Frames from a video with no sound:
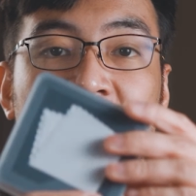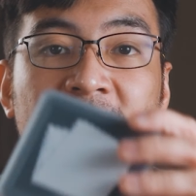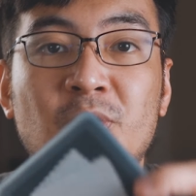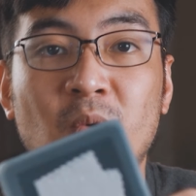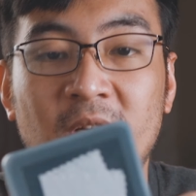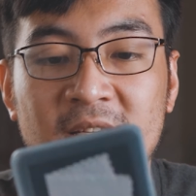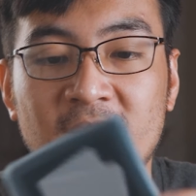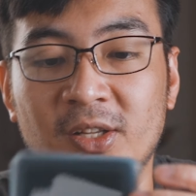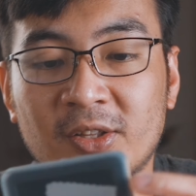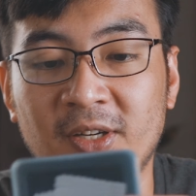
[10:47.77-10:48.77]
this one is
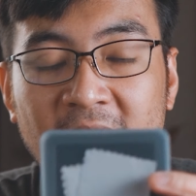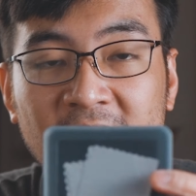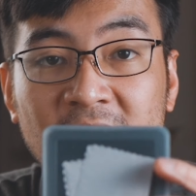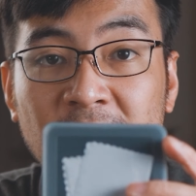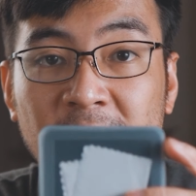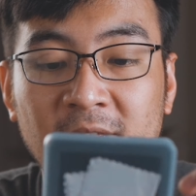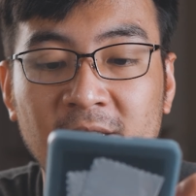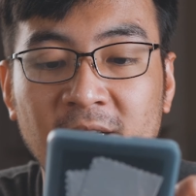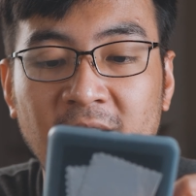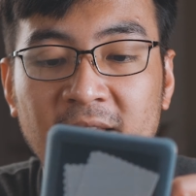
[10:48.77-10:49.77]
another ND
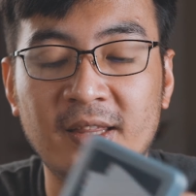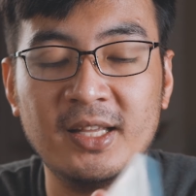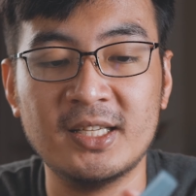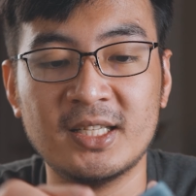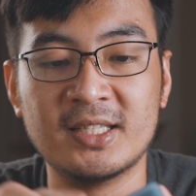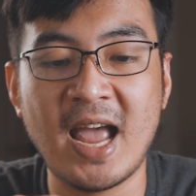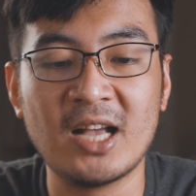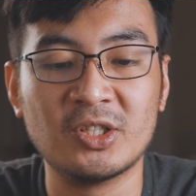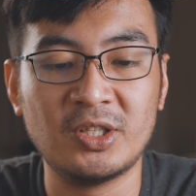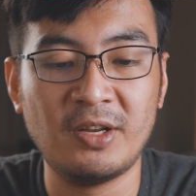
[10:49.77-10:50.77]
filter, and this is
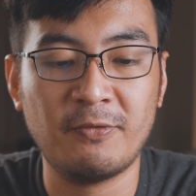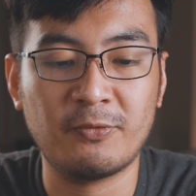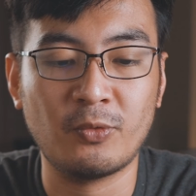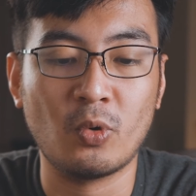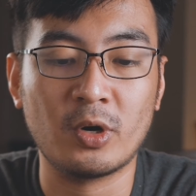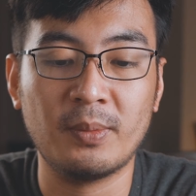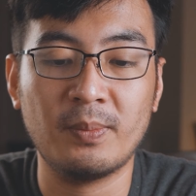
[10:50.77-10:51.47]
actually for